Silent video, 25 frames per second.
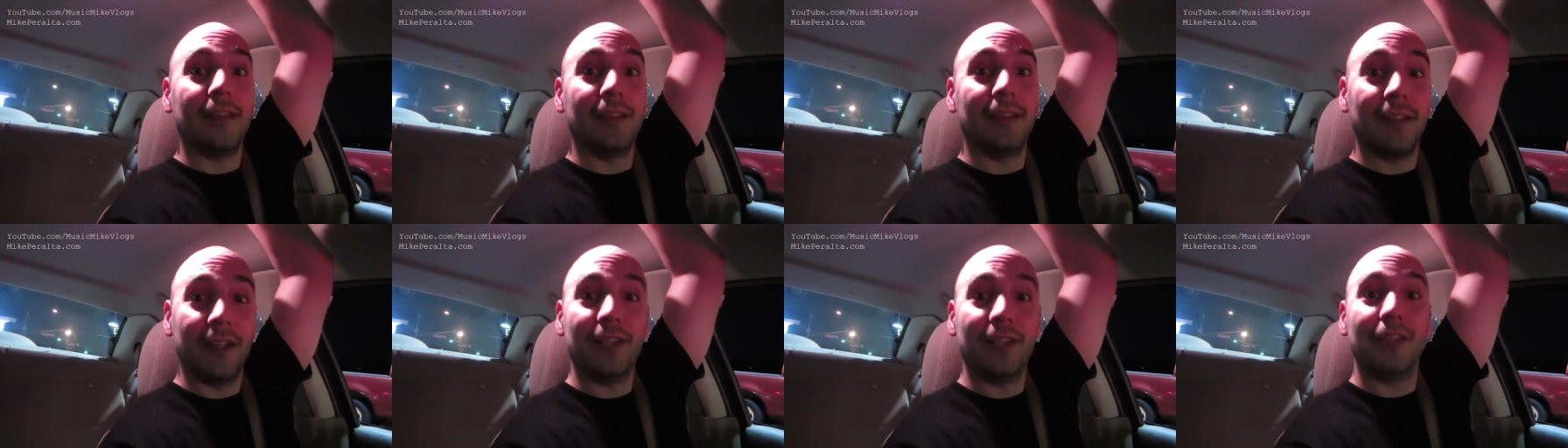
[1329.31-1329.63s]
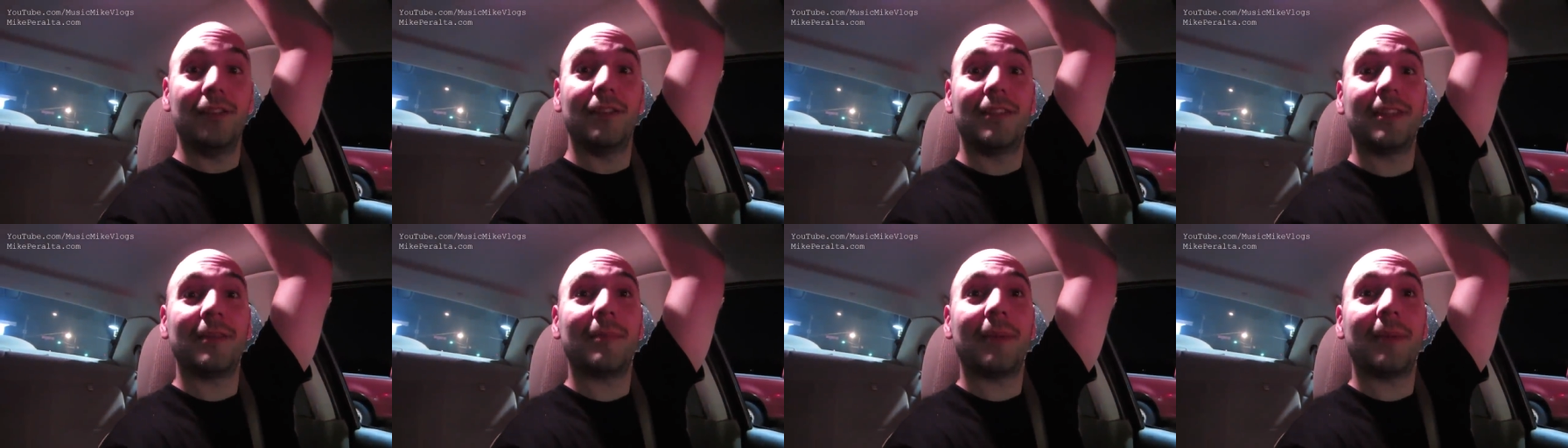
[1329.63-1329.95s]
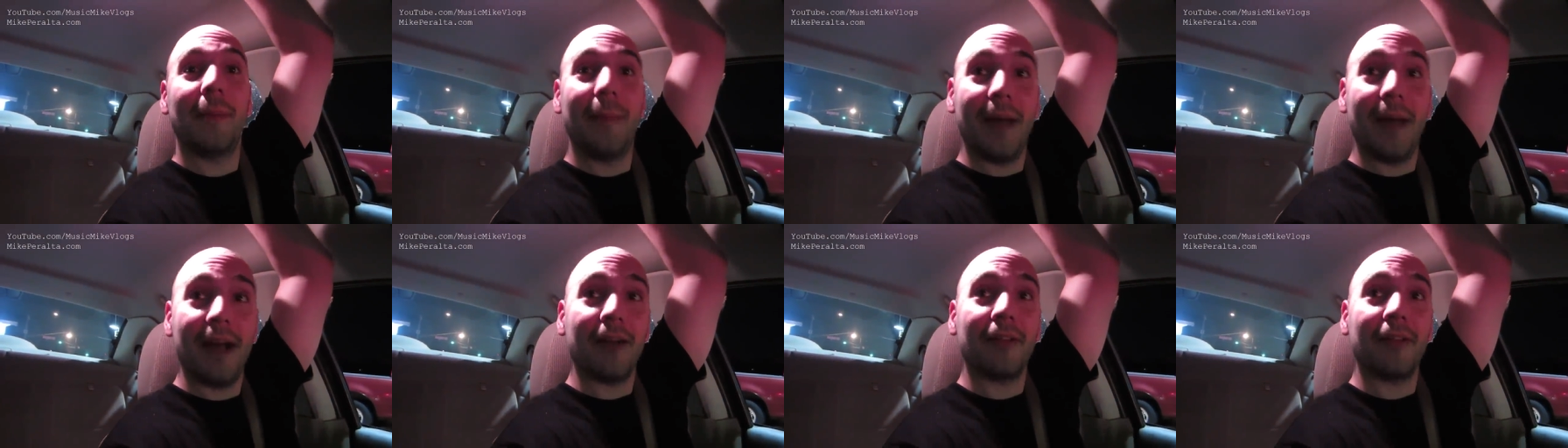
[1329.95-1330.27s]
Then using my
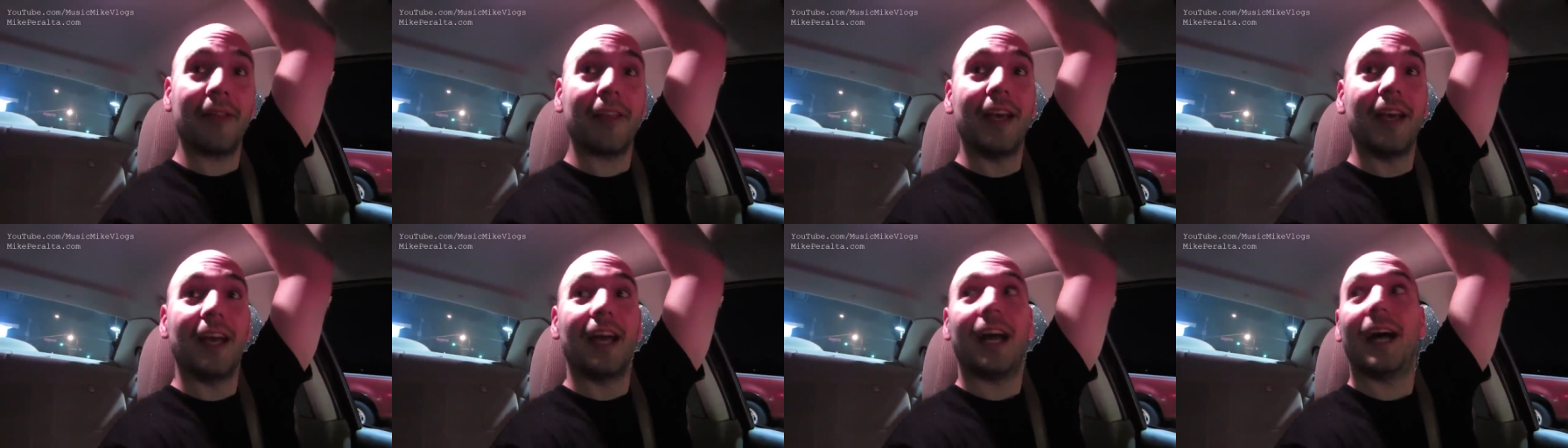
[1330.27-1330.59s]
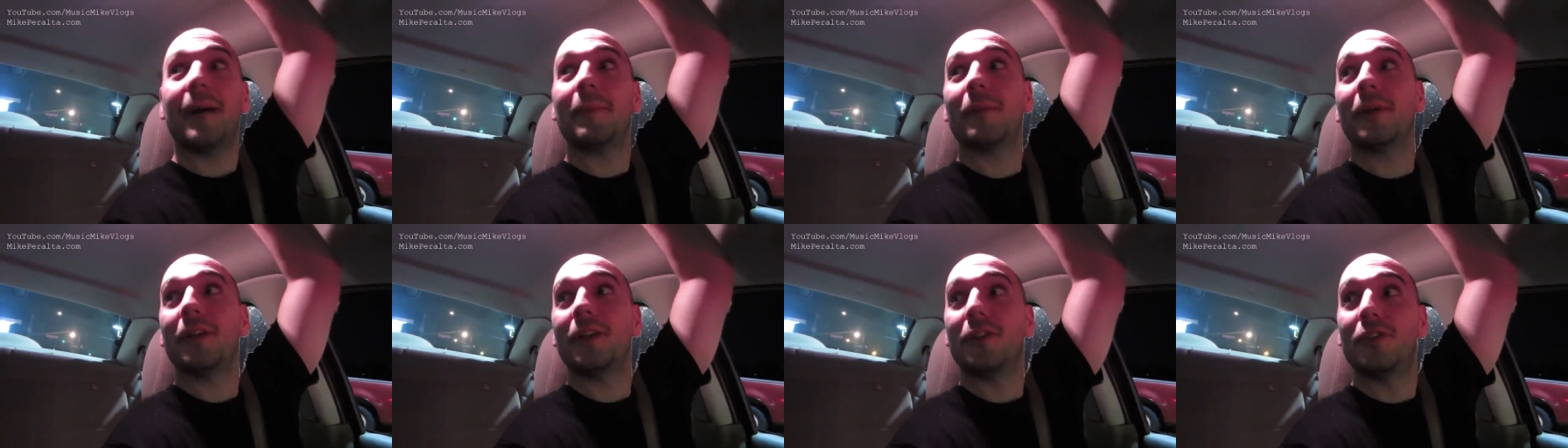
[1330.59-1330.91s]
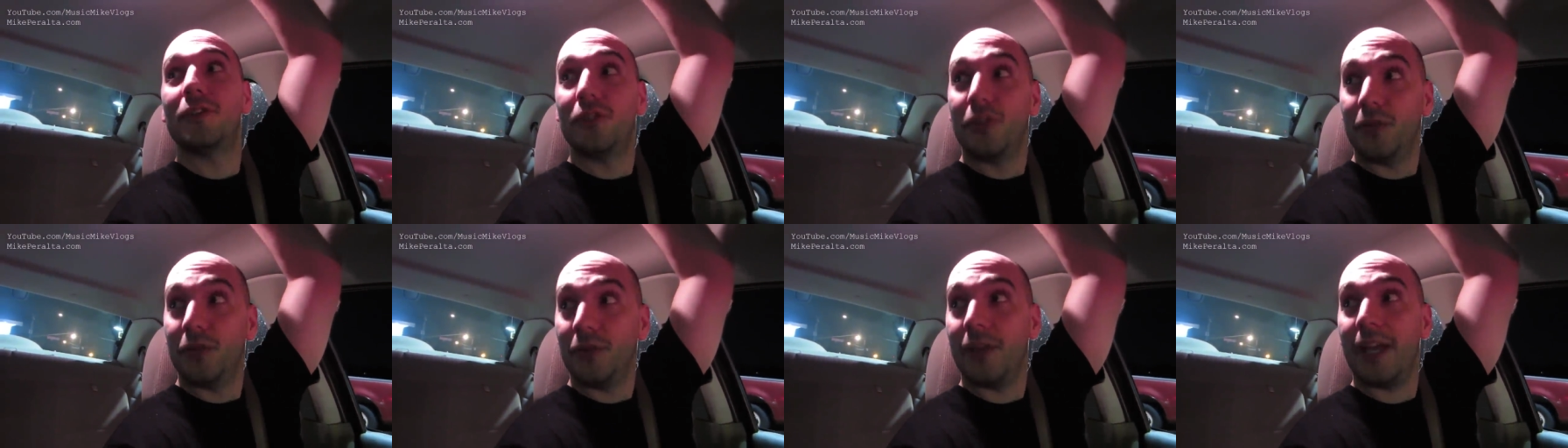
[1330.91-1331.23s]
mouth, I'm gonna
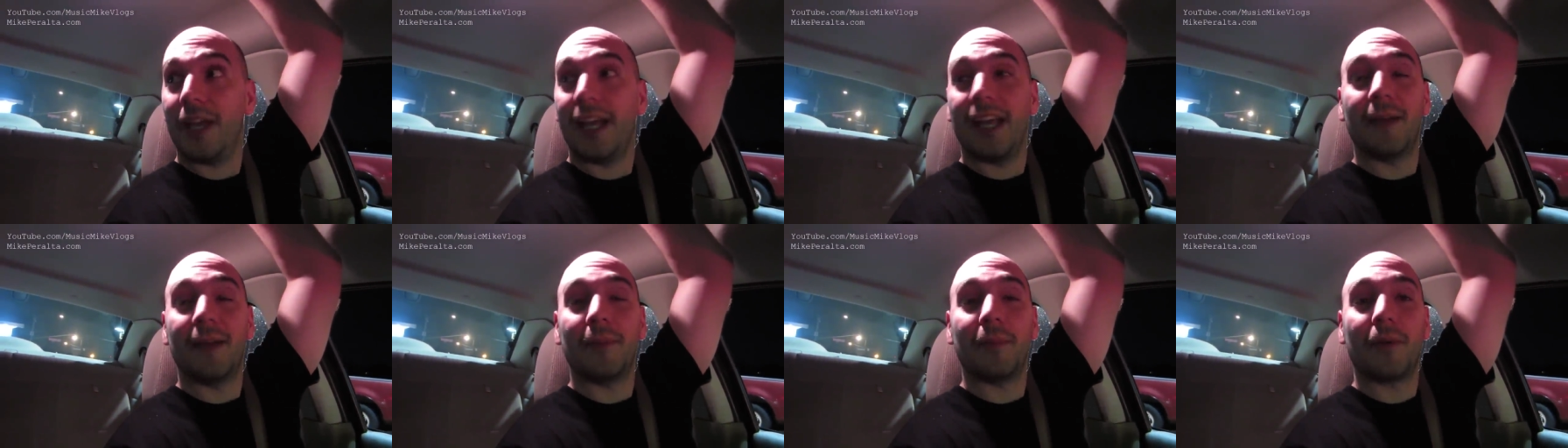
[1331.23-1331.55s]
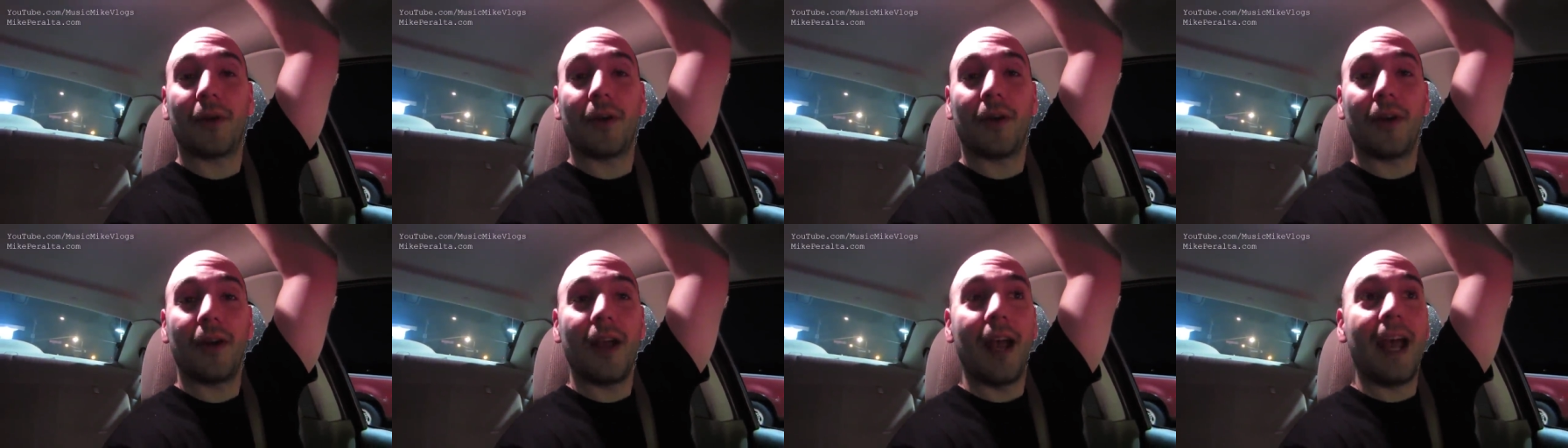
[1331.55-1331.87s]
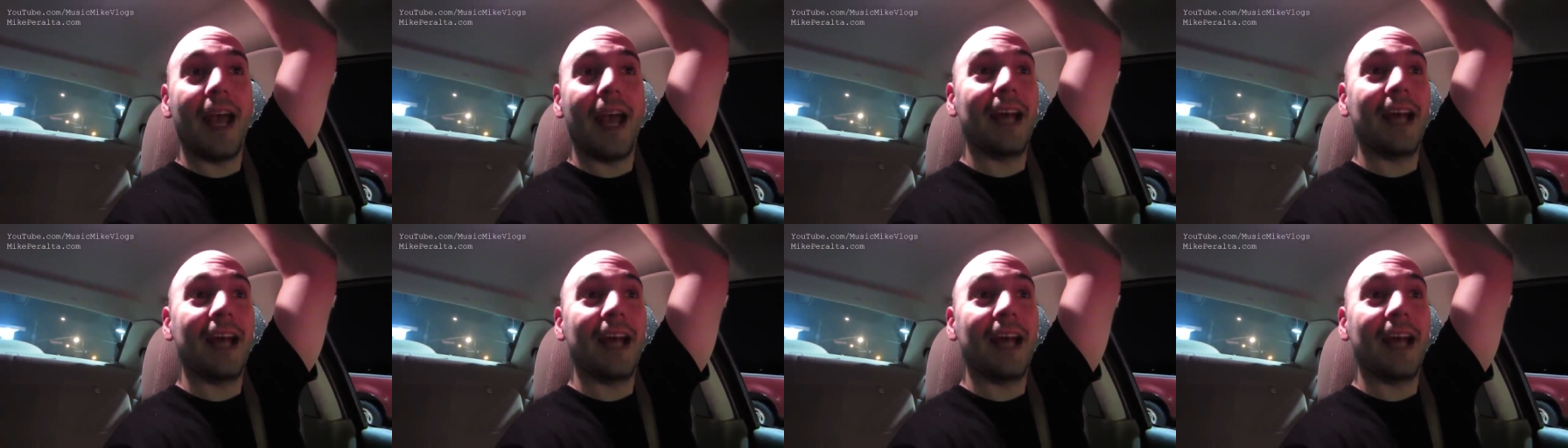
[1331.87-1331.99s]
chew the hamburger